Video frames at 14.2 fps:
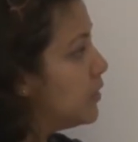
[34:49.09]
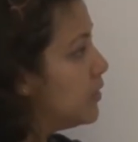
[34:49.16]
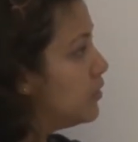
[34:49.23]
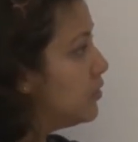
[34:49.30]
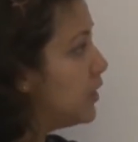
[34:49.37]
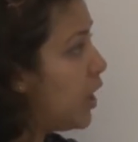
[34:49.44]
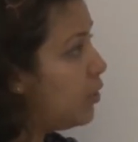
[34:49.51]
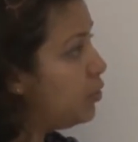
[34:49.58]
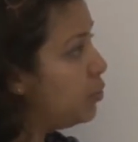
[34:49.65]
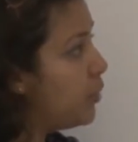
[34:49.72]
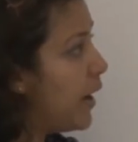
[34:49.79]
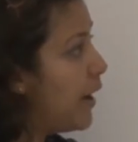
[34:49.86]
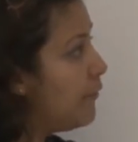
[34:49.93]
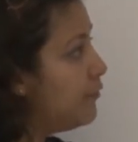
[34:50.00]
So now
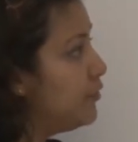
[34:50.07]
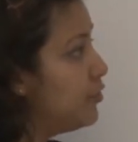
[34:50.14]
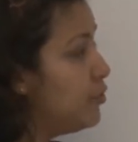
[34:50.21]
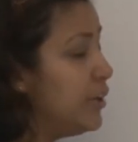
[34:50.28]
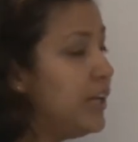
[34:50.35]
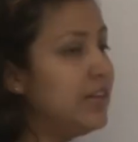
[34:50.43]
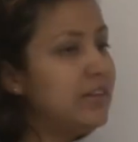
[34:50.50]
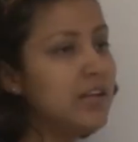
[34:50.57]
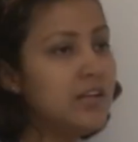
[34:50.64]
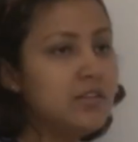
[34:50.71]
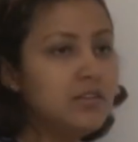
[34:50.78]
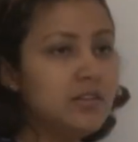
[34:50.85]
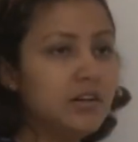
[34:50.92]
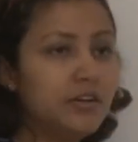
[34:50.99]
you have three
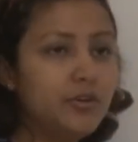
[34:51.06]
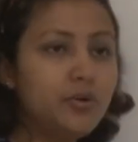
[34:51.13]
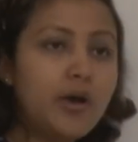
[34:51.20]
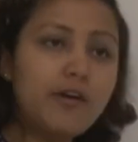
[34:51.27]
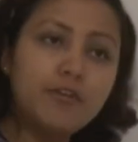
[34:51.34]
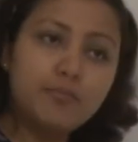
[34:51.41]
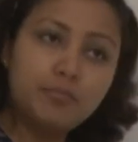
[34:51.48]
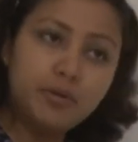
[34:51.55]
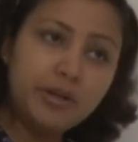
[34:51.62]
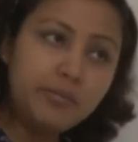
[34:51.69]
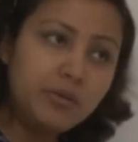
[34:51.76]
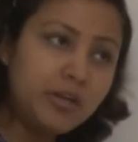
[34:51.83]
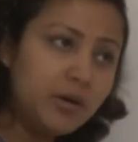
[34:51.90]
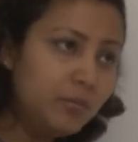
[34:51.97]
things here. You have a
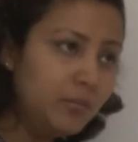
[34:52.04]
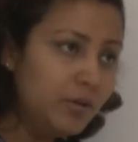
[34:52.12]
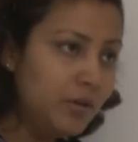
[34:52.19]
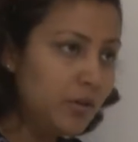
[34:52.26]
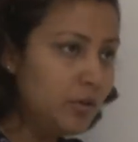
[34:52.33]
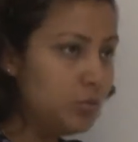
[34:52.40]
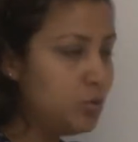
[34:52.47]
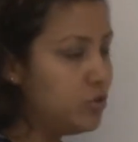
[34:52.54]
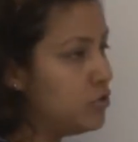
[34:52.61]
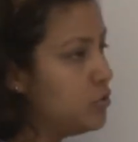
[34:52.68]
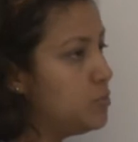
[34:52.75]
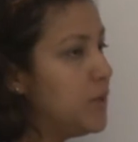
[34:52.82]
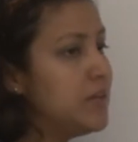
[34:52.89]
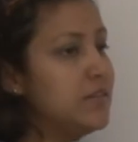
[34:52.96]
premium which
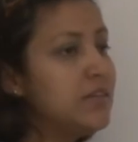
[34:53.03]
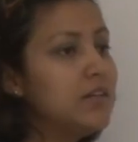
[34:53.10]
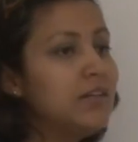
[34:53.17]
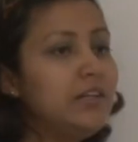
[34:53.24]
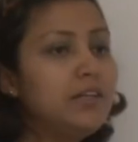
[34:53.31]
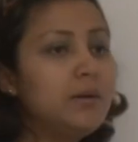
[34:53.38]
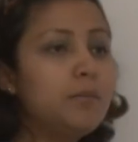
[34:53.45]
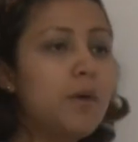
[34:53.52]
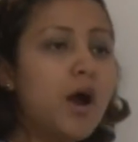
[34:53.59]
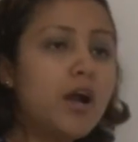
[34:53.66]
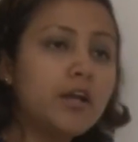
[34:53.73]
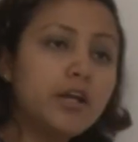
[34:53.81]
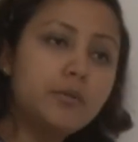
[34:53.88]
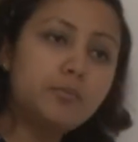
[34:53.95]
is basically the
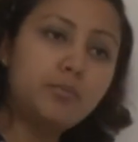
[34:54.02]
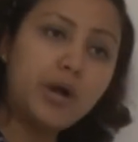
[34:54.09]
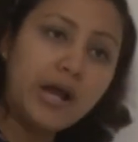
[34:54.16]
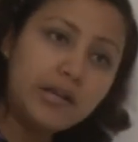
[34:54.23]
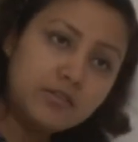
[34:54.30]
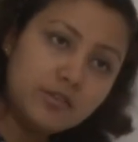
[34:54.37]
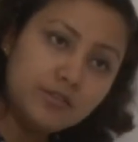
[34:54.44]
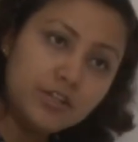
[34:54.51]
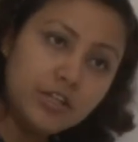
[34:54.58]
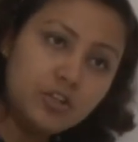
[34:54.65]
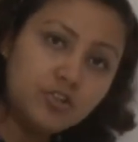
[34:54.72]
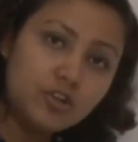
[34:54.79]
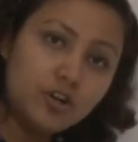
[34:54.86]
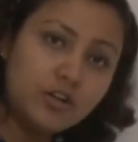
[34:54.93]
market price of the
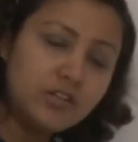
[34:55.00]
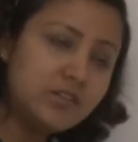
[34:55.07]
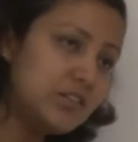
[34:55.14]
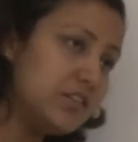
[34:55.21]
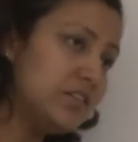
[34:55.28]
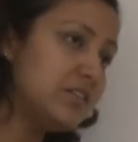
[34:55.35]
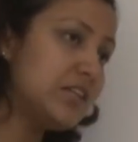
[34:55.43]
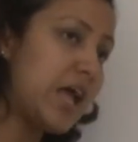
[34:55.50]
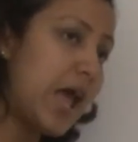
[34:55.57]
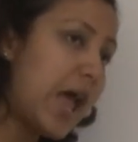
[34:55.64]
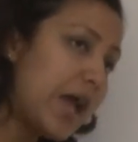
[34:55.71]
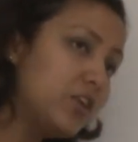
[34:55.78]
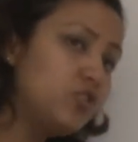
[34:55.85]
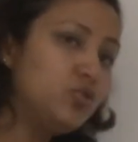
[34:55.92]
insurance. It is the
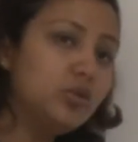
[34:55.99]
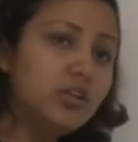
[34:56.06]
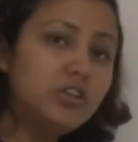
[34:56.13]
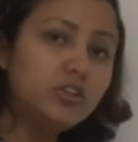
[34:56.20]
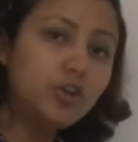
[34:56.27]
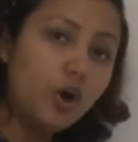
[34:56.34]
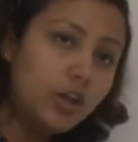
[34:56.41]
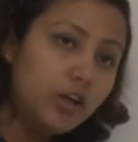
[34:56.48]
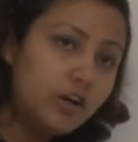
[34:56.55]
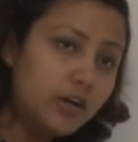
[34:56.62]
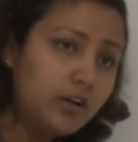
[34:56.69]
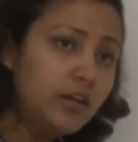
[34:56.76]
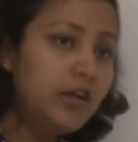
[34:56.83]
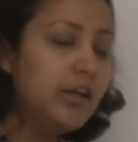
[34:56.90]
actual
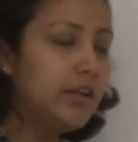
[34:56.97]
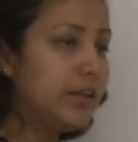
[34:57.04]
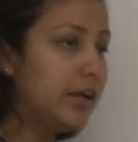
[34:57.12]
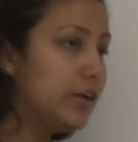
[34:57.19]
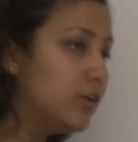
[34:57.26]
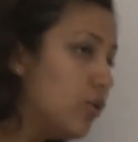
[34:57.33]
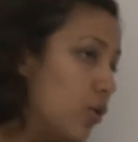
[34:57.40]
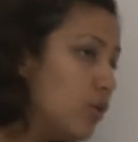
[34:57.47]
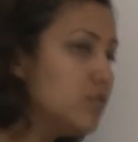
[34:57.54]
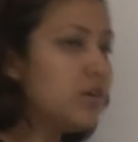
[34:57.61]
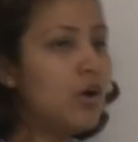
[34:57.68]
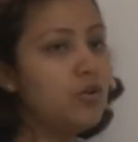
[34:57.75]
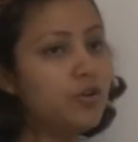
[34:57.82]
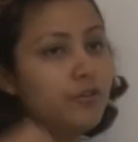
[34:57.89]
dollar that goes
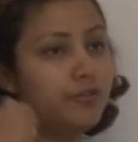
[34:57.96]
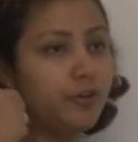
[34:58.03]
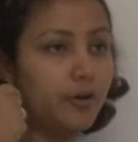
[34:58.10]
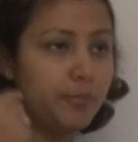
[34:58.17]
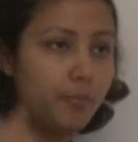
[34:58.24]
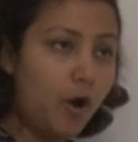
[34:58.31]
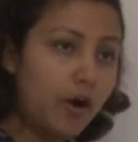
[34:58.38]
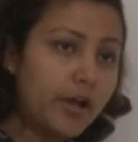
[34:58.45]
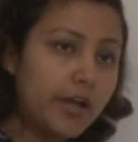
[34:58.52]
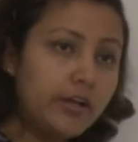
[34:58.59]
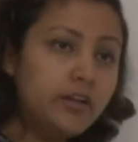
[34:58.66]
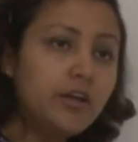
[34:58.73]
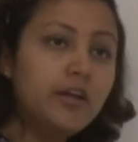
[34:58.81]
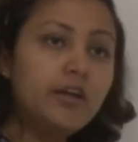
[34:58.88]
out of your
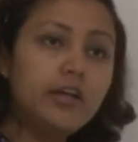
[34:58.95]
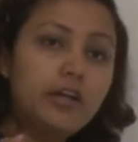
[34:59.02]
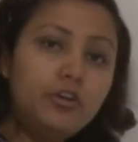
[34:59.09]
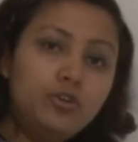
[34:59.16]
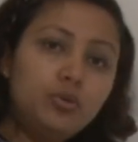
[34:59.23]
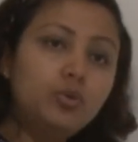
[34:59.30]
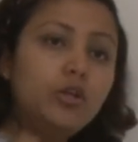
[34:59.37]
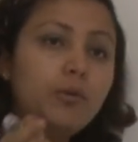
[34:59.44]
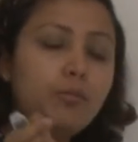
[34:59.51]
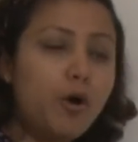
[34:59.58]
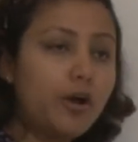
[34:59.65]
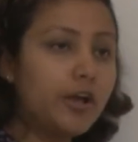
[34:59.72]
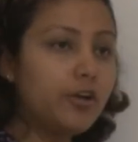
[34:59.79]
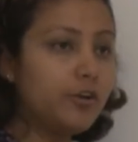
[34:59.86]
pocket into the
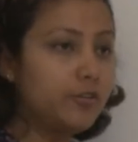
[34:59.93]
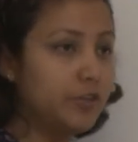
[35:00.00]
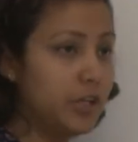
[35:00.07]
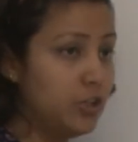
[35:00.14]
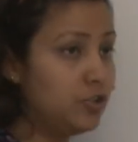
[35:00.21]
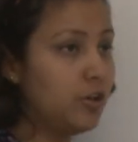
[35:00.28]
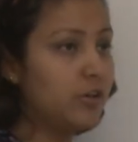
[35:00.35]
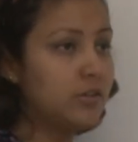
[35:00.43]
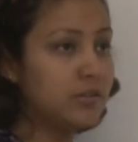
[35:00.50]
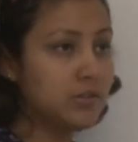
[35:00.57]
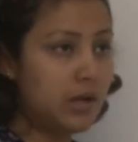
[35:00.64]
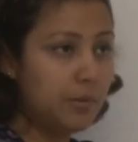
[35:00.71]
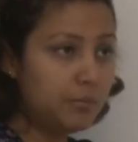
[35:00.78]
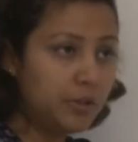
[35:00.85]
pocket of the insurance
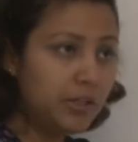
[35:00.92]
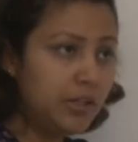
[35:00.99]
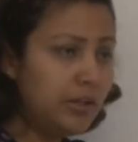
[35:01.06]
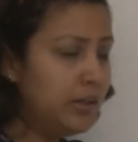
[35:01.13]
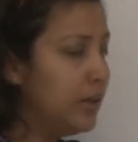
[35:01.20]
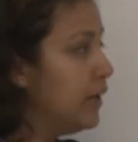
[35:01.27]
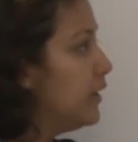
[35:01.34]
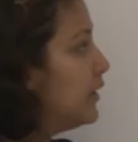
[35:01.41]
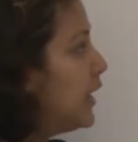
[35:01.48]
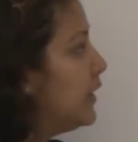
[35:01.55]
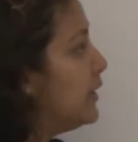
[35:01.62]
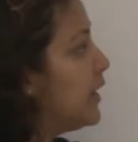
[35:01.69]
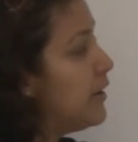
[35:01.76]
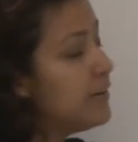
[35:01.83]
company.
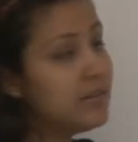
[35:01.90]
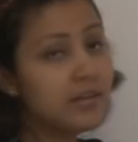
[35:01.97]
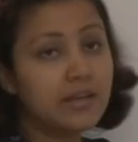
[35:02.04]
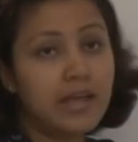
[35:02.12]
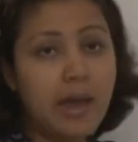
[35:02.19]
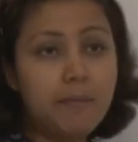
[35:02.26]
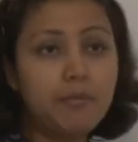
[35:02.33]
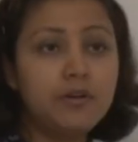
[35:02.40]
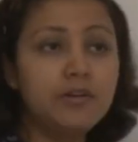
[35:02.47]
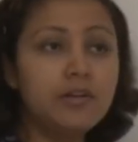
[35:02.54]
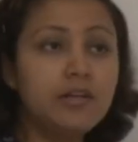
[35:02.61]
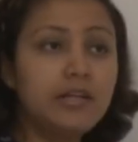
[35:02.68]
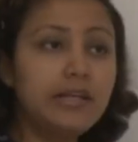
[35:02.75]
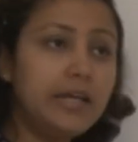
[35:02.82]
Then there is a
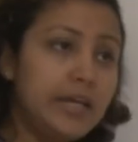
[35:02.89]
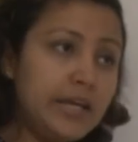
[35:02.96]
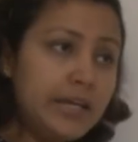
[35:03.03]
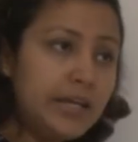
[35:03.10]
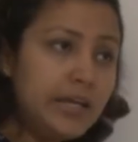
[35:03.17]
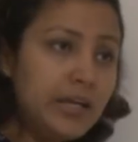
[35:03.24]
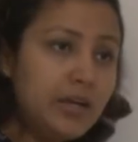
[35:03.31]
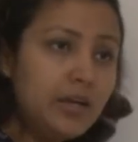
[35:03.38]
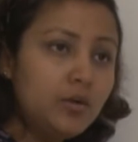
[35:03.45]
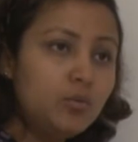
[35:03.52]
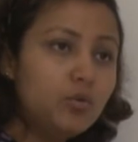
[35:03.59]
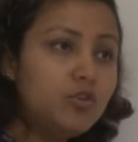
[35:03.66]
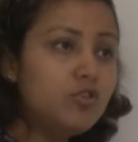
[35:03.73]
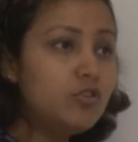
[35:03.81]
capital E
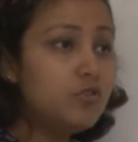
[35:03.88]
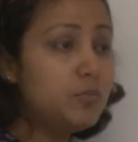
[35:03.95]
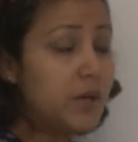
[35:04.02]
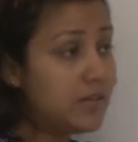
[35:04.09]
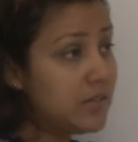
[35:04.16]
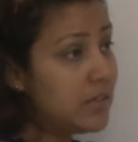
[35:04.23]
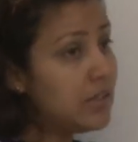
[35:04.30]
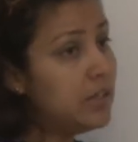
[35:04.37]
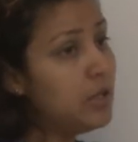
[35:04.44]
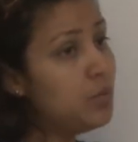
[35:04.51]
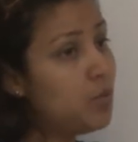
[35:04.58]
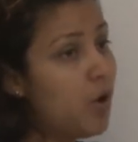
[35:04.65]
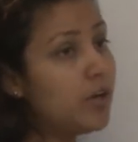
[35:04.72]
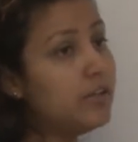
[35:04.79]
which is basically
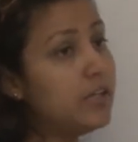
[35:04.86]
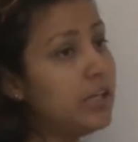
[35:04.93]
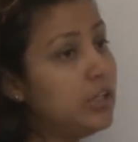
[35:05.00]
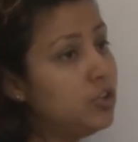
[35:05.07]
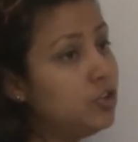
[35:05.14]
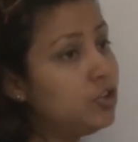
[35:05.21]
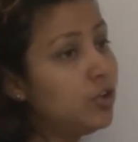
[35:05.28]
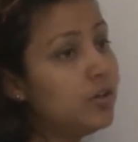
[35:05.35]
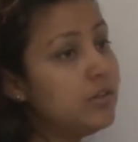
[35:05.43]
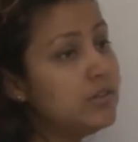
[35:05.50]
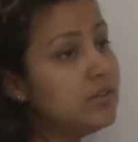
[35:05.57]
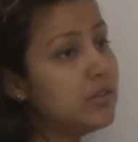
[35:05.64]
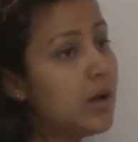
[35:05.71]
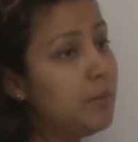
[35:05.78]
what the
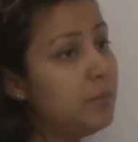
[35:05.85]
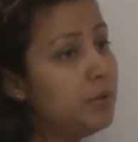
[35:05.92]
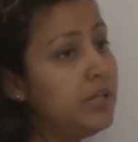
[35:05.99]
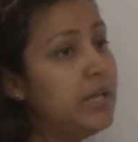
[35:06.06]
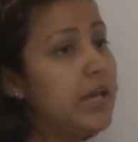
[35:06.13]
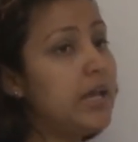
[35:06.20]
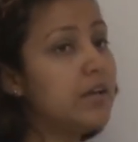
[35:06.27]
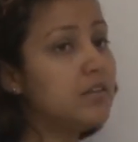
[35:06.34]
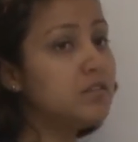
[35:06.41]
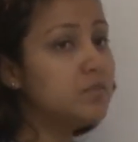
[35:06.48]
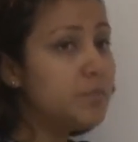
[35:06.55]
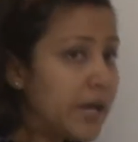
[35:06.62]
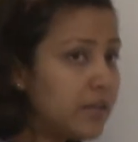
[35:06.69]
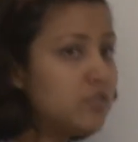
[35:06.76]
insurance company
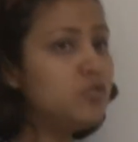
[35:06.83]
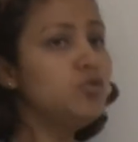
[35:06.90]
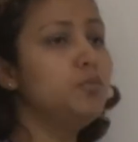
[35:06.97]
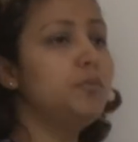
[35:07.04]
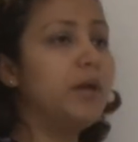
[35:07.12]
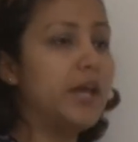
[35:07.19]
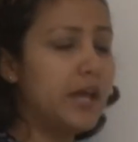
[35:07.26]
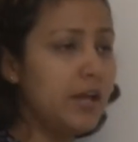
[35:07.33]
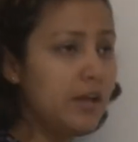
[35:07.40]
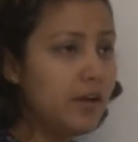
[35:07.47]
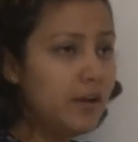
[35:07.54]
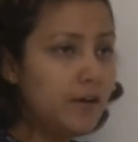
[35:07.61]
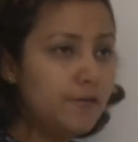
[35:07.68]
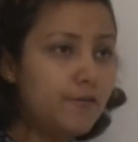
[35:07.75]
expects to pay
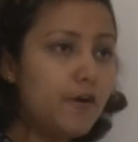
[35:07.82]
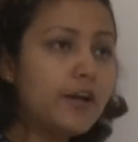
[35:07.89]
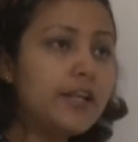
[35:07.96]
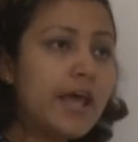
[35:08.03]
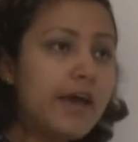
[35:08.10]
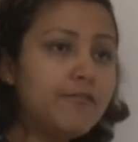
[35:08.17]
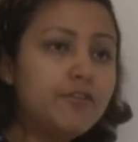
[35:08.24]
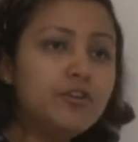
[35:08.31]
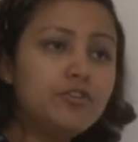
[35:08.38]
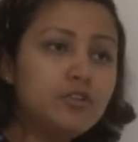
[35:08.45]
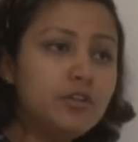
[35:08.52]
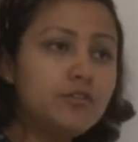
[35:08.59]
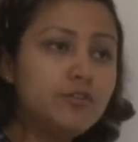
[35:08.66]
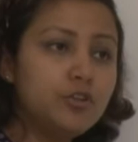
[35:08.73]
for an average
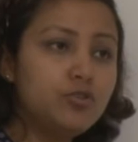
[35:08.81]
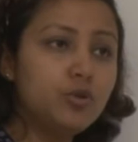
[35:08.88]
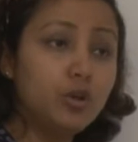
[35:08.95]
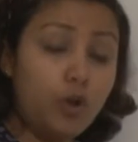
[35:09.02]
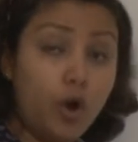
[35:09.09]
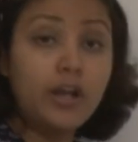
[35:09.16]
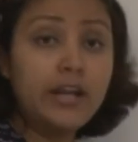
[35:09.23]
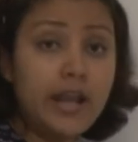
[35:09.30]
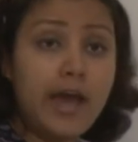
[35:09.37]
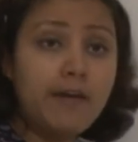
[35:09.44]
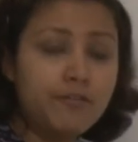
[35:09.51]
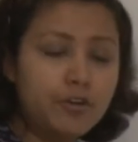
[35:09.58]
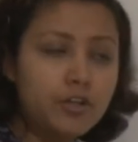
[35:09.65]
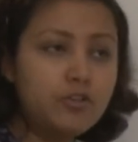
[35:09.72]
individual, on an
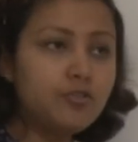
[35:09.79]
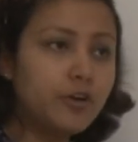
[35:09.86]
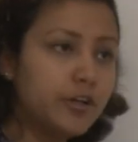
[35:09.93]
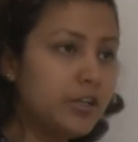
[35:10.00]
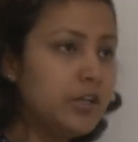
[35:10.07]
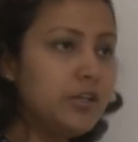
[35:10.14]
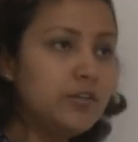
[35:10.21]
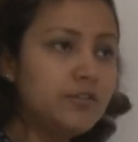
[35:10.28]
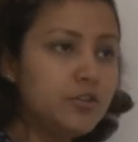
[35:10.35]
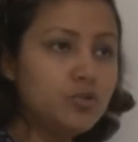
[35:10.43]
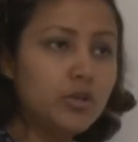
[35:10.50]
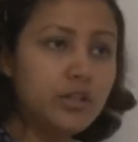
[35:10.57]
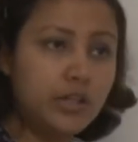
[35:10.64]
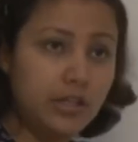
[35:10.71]
average for an
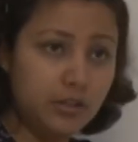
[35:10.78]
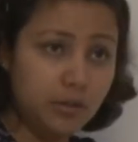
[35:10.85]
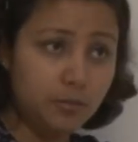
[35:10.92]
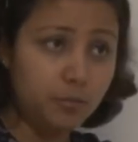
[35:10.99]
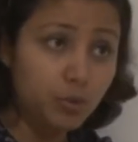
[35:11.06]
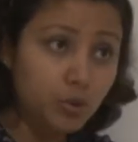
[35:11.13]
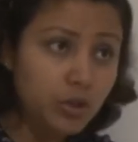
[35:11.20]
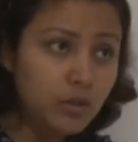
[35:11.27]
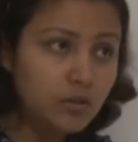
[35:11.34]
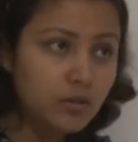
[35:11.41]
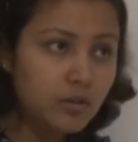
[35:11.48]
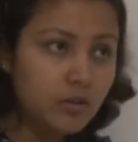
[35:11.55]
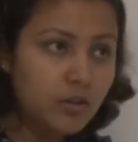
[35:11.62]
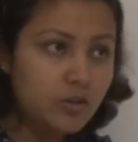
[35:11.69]
individual in the pool.
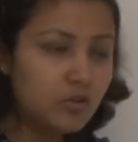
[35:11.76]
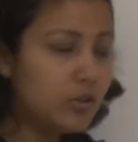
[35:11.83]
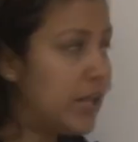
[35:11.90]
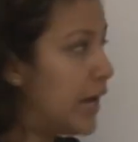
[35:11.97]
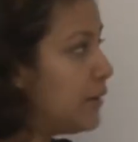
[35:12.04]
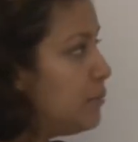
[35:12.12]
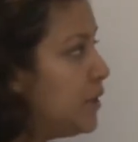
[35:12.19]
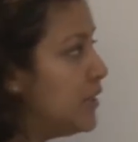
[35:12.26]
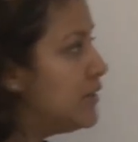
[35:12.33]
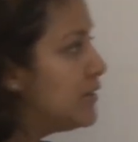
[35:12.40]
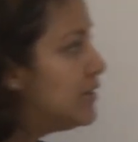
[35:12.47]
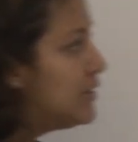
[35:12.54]
So that means